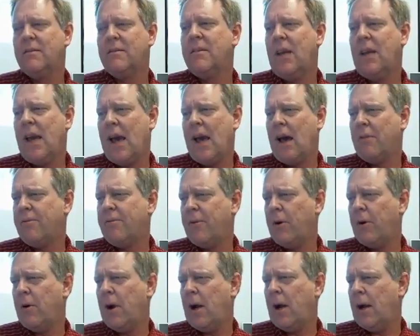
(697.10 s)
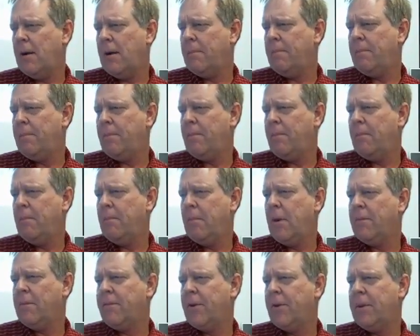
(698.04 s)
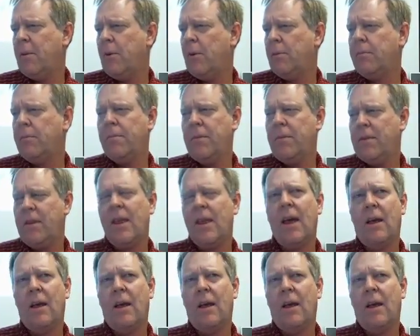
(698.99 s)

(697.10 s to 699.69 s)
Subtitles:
Yeah, for the yeah.